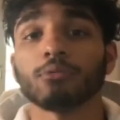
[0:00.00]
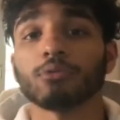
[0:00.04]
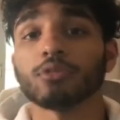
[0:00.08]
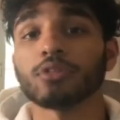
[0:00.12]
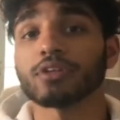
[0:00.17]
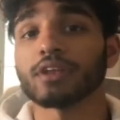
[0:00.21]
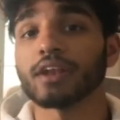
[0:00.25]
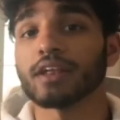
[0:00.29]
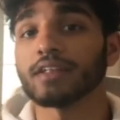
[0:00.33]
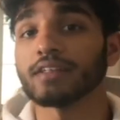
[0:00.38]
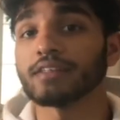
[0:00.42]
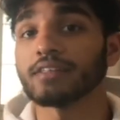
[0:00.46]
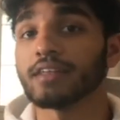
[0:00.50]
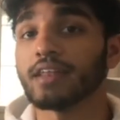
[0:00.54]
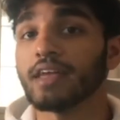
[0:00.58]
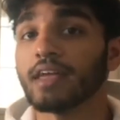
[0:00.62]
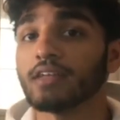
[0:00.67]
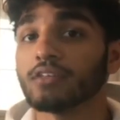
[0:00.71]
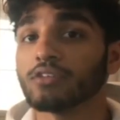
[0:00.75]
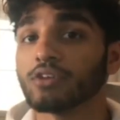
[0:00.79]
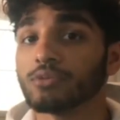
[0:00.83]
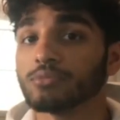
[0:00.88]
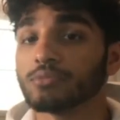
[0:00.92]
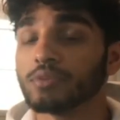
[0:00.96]
I'm going to be looking at it
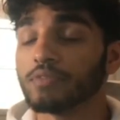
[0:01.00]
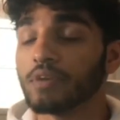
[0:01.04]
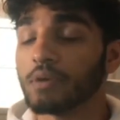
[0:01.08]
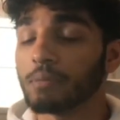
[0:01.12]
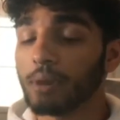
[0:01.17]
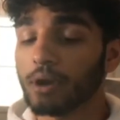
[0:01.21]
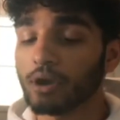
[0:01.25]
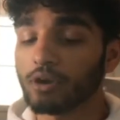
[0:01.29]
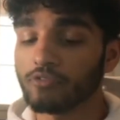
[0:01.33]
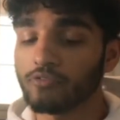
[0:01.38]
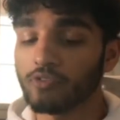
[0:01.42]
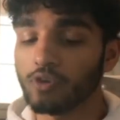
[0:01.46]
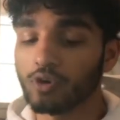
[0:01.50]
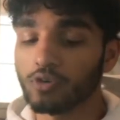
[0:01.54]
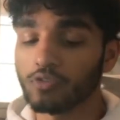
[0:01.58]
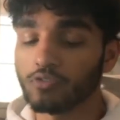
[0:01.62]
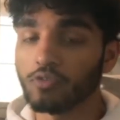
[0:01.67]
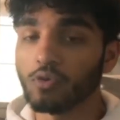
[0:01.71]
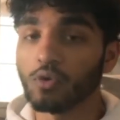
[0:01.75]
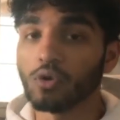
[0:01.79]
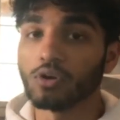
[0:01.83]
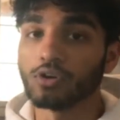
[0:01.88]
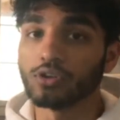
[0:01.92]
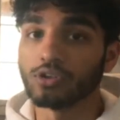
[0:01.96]
today in terms of a
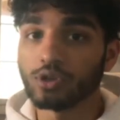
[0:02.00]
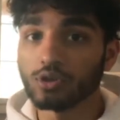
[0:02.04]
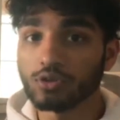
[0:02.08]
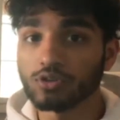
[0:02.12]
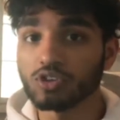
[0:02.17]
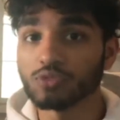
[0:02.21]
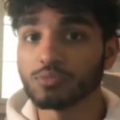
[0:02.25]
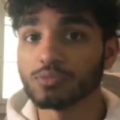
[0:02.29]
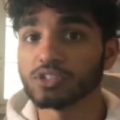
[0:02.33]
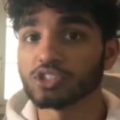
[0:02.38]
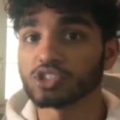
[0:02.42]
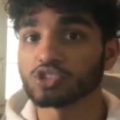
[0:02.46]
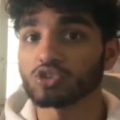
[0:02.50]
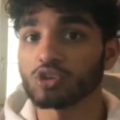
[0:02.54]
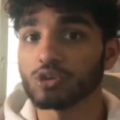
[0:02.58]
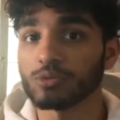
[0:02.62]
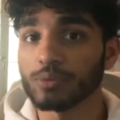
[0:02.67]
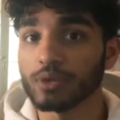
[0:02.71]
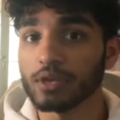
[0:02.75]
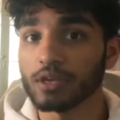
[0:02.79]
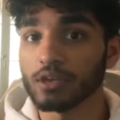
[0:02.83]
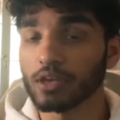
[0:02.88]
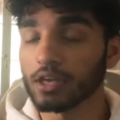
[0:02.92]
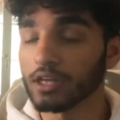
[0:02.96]
microphone for YouTube and
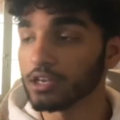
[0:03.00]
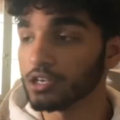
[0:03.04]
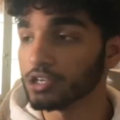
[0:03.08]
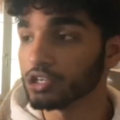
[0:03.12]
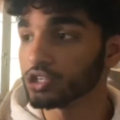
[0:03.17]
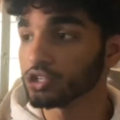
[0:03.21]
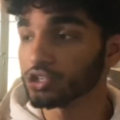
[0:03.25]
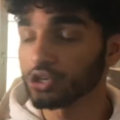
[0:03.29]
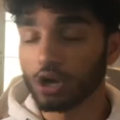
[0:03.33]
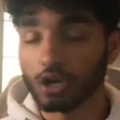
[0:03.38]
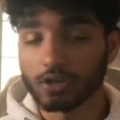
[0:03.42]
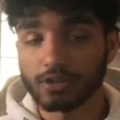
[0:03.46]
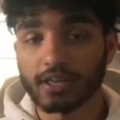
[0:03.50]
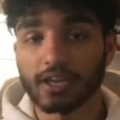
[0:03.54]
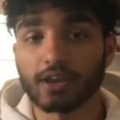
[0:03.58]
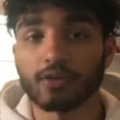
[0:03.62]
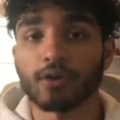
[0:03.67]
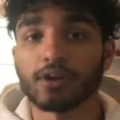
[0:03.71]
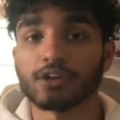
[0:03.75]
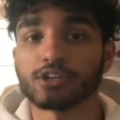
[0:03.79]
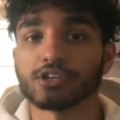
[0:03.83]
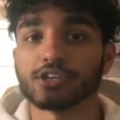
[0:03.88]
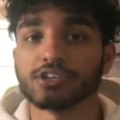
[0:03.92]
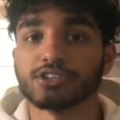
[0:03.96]
streaming and just
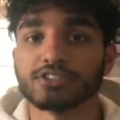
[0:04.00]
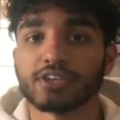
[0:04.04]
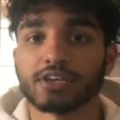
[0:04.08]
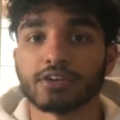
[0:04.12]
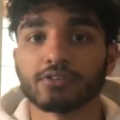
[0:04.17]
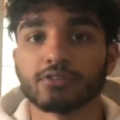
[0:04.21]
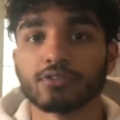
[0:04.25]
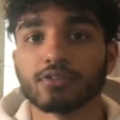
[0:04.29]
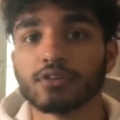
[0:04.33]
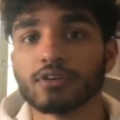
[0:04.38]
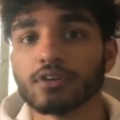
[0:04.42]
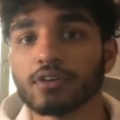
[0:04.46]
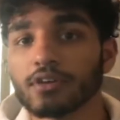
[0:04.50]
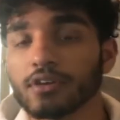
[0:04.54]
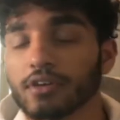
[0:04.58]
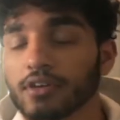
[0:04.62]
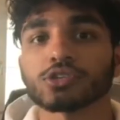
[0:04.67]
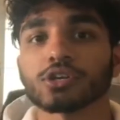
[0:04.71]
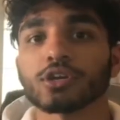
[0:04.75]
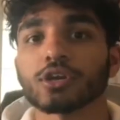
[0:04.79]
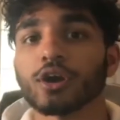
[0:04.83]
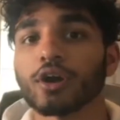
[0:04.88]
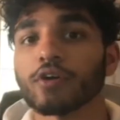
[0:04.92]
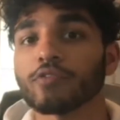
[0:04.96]
content creation in general.
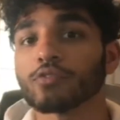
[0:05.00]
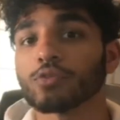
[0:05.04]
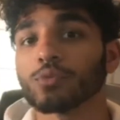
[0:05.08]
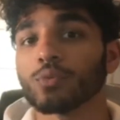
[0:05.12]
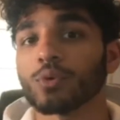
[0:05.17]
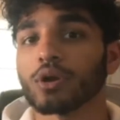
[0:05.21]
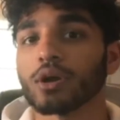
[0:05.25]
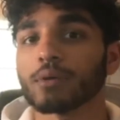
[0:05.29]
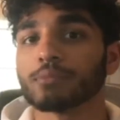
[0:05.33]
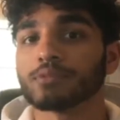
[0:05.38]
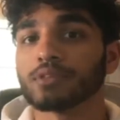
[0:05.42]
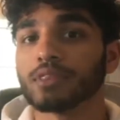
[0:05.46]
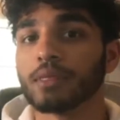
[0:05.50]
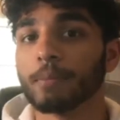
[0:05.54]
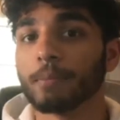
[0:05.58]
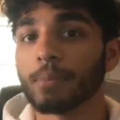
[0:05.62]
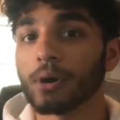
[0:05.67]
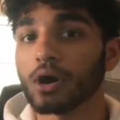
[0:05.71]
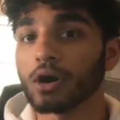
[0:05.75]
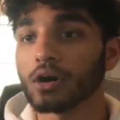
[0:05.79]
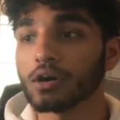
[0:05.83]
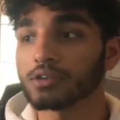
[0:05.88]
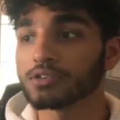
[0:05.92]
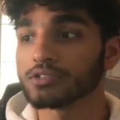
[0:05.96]
Starting off with what comes
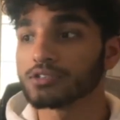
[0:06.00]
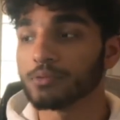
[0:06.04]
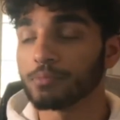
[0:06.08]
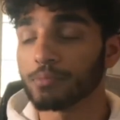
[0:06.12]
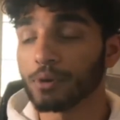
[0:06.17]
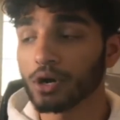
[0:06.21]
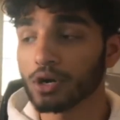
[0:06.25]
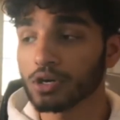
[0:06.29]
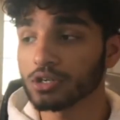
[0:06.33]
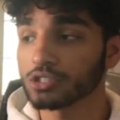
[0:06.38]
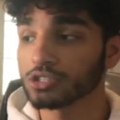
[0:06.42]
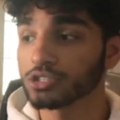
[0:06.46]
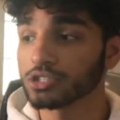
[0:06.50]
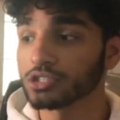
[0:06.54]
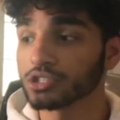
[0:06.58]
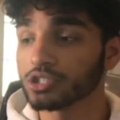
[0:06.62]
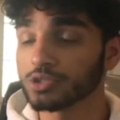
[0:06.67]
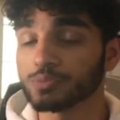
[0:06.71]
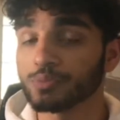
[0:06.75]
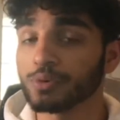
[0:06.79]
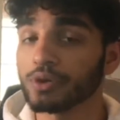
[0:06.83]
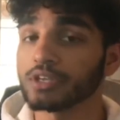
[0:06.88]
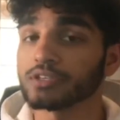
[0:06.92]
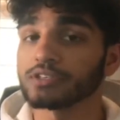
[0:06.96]
in the box. The
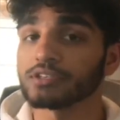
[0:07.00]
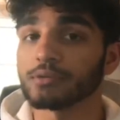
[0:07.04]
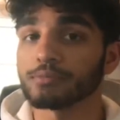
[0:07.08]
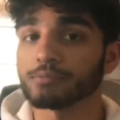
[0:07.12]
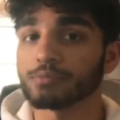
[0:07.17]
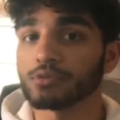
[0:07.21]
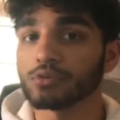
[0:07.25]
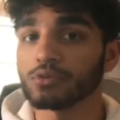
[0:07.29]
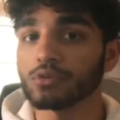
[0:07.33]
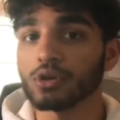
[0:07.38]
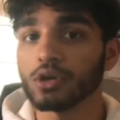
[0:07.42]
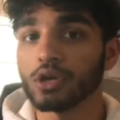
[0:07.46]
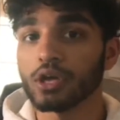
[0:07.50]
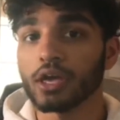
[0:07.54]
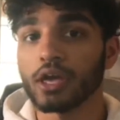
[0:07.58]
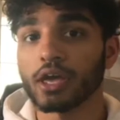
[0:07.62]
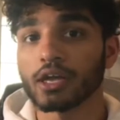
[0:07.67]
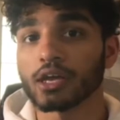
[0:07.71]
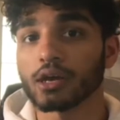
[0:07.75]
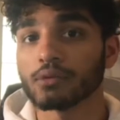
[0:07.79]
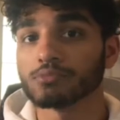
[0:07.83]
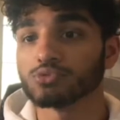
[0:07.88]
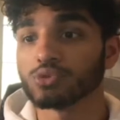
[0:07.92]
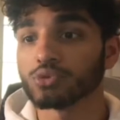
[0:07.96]
box is pretty simple.
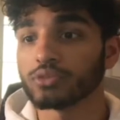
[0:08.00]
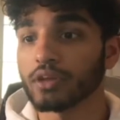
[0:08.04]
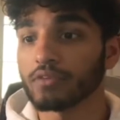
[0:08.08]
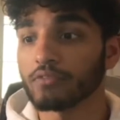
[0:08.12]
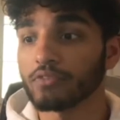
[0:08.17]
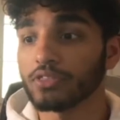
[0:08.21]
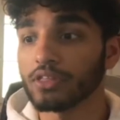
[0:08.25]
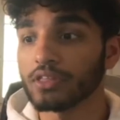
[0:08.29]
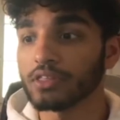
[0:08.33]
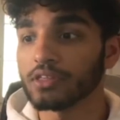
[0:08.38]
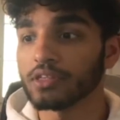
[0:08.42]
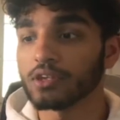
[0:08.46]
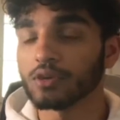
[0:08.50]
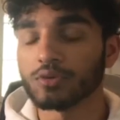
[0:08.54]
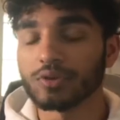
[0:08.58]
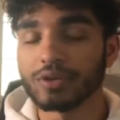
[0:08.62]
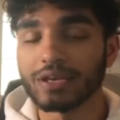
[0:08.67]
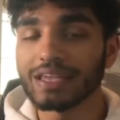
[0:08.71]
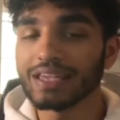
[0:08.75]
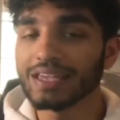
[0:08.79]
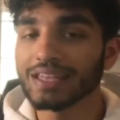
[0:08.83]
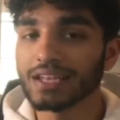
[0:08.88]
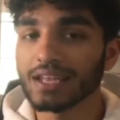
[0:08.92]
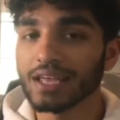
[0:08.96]
It comes with everything that
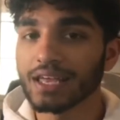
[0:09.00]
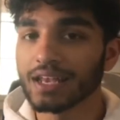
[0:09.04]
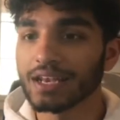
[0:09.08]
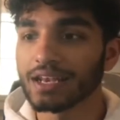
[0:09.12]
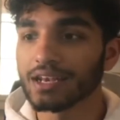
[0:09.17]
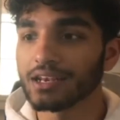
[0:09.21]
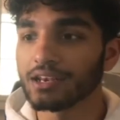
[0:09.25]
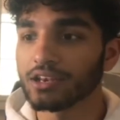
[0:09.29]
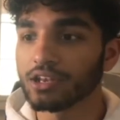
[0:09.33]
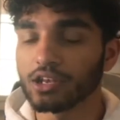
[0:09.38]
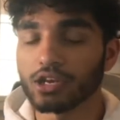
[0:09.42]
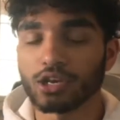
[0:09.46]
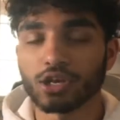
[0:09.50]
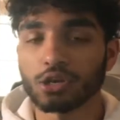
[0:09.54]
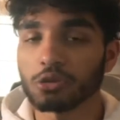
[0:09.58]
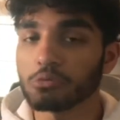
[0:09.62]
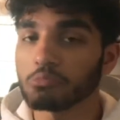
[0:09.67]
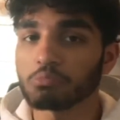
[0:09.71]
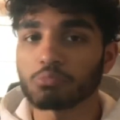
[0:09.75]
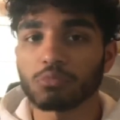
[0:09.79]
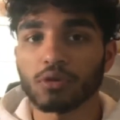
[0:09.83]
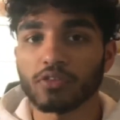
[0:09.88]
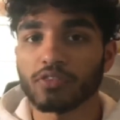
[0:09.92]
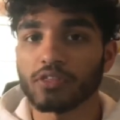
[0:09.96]
you need and
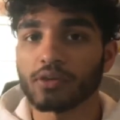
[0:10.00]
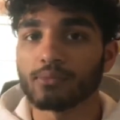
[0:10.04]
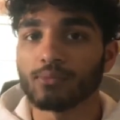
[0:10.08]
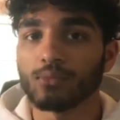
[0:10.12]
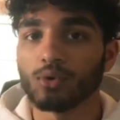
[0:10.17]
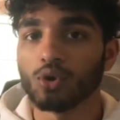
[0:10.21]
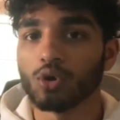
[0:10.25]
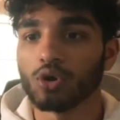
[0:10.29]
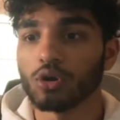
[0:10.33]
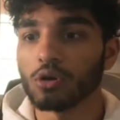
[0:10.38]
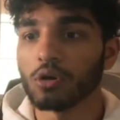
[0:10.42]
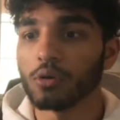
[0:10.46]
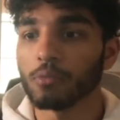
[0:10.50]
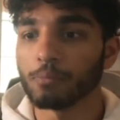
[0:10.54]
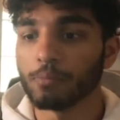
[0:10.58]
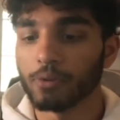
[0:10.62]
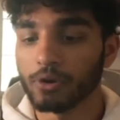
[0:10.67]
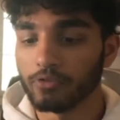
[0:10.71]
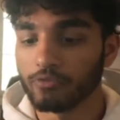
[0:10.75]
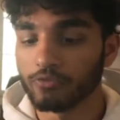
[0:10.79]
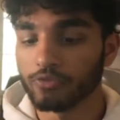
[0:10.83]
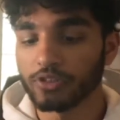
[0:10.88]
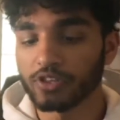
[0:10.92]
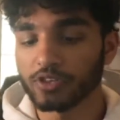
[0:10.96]
nothing more.
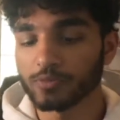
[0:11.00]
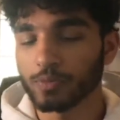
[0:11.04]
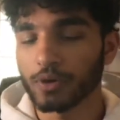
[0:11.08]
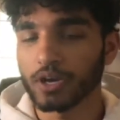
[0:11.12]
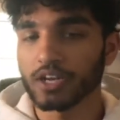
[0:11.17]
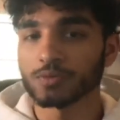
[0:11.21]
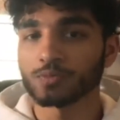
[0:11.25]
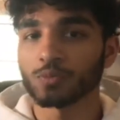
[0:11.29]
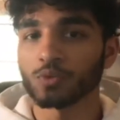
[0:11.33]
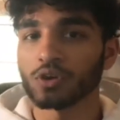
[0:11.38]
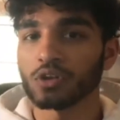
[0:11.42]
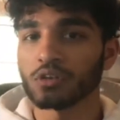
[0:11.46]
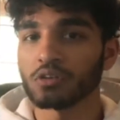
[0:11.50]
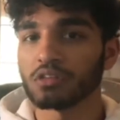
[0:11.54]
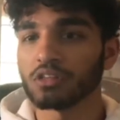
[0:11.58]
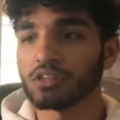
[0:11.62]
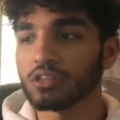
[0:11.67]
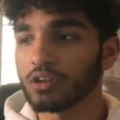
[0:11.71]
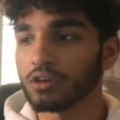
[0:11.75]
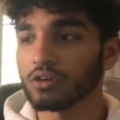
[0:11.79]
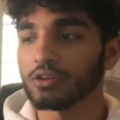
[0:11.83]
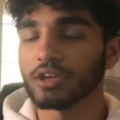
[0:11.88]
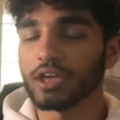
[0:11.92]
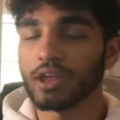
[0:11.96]
But for this price
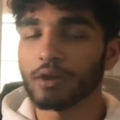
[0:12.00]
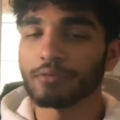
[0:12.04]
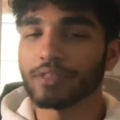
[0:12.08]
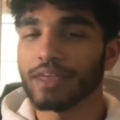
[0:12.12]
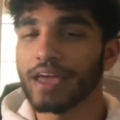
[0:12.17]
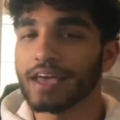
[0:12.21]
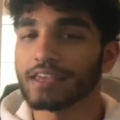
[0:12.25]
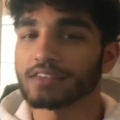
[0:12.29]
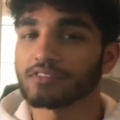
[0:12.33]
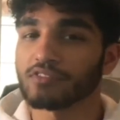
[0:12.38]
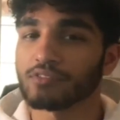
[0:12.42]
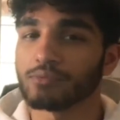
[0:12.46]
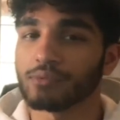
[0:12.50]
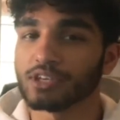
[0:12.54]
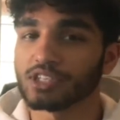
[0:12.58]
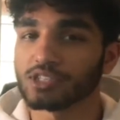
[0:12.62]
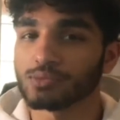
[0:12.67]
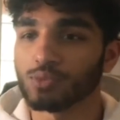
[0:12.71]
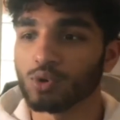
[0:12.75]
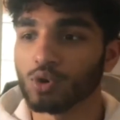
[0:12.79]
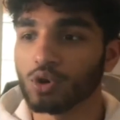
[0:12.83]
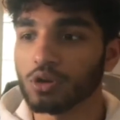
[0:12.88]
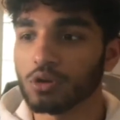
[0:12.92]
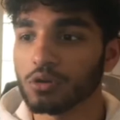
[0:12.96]
point, you can't really ask
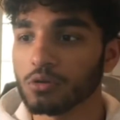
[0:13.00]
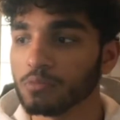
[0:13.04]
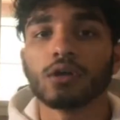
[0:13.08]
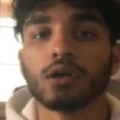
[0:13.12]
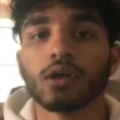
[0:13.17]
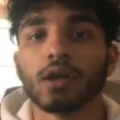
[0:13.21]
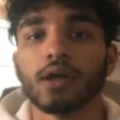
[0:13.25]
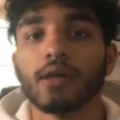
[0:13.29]
for much more.